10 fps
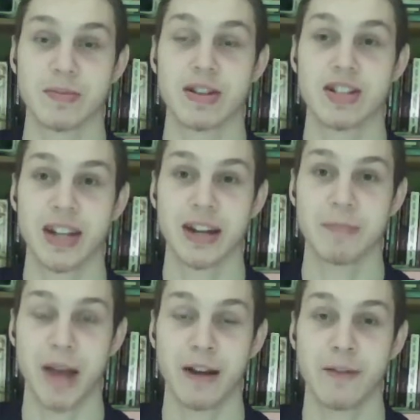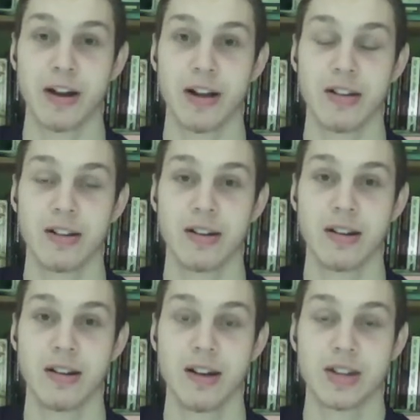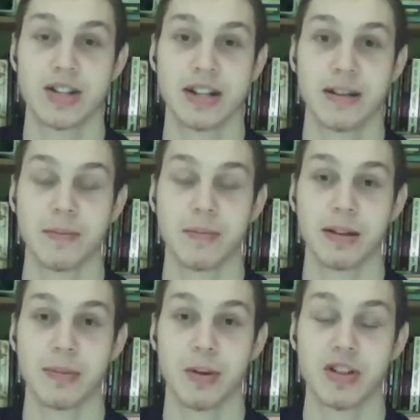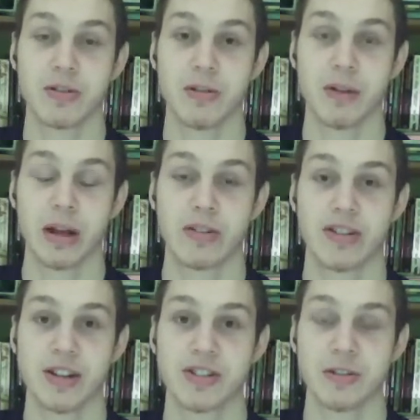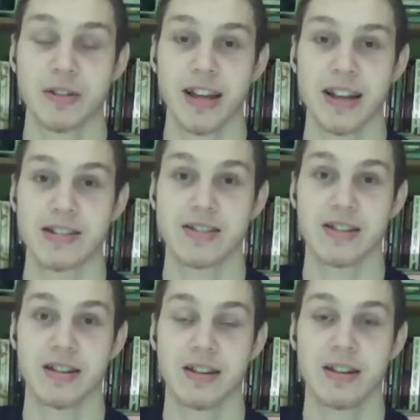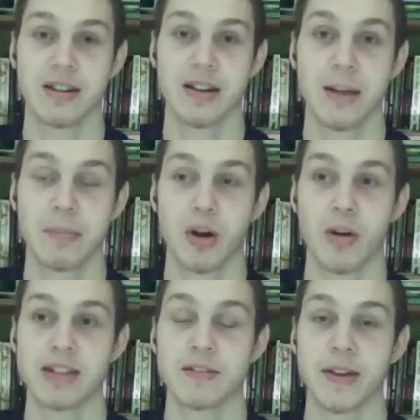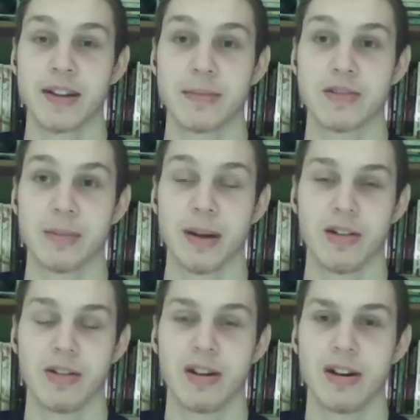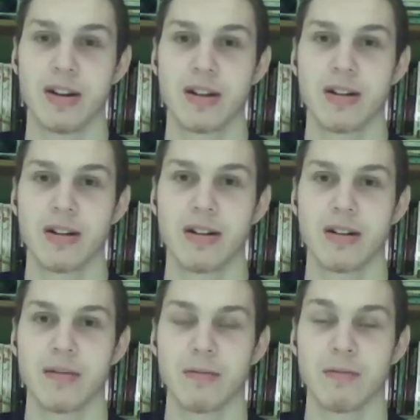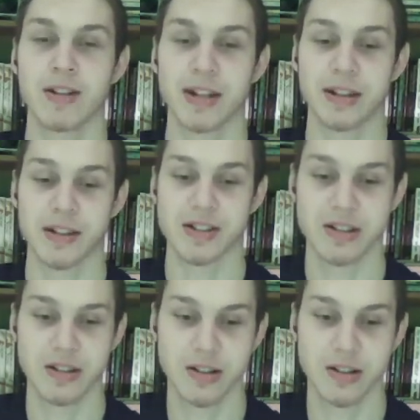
stinking pedophile. A stinking person who went out and touched little kids. But oh, he's a victim somehow. Ridiculous.